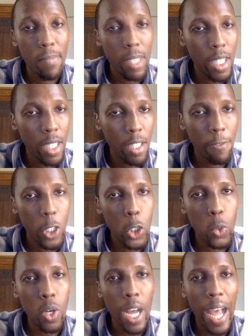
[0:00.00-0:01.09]

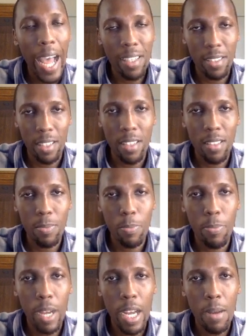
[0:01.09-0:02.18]
individual axis
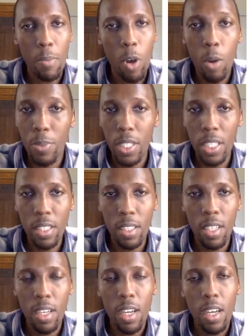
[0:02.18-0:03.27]

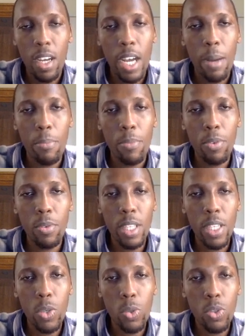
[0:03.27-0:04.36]
object through the
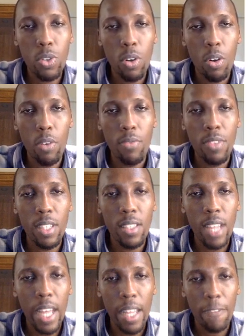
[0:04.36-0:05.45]
use of these
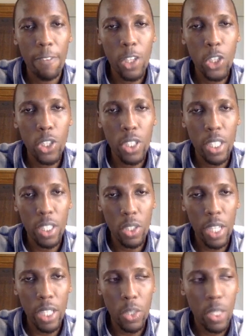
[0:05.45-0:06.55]
other functions
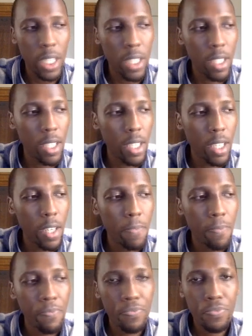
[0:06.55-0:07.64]
that you can see here.
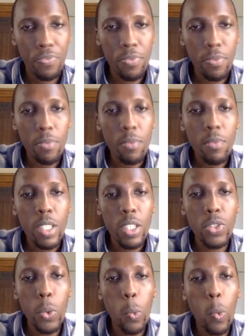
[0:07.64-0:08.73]

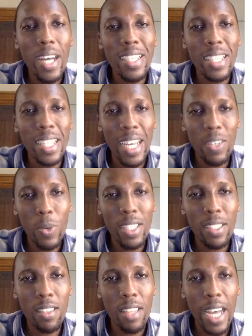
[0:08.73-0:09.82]
So
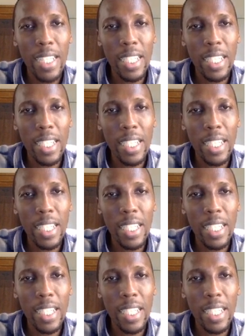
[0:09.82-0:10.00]
once that